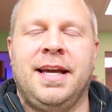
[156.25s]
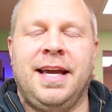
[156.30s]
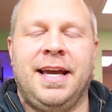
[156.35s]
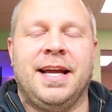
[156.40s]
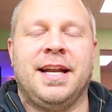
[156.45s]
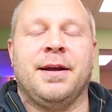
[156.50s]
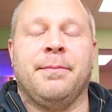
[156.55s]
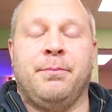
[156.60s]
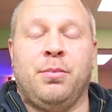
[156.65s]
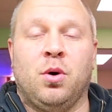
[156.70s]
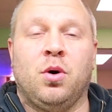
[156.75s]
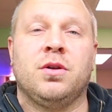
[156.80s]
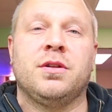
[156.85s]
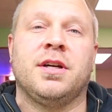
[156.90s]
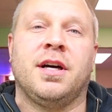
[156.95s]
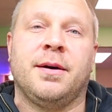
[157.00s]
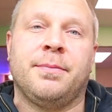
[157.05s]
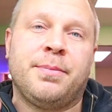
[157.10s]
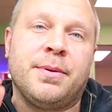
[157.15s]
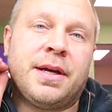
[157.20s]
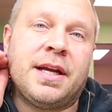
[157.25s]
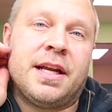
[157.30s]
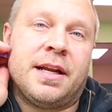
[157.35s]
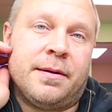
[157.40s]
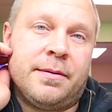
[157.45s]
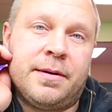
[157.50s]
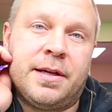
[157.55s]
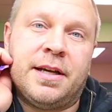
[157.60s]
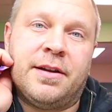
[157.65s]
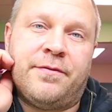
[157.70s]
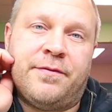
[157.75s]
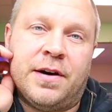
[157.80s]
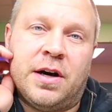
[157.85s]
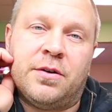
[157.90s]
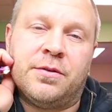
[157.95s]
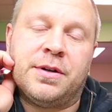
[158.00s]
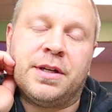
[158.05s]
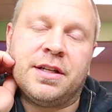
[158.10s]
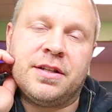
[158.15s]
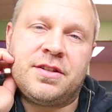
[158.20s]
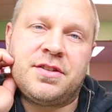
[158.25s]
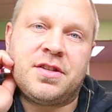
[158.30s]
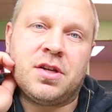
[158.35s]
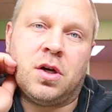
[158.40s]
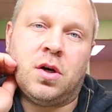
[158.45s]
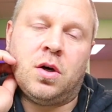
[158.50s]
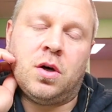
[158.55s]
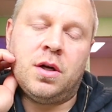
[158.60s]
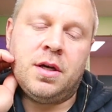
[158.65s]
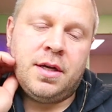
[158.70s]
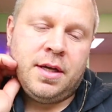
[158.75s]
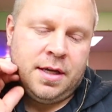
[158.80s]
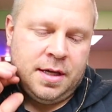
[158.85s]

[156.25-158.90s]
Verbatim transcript: and it pulled up and it, it found it so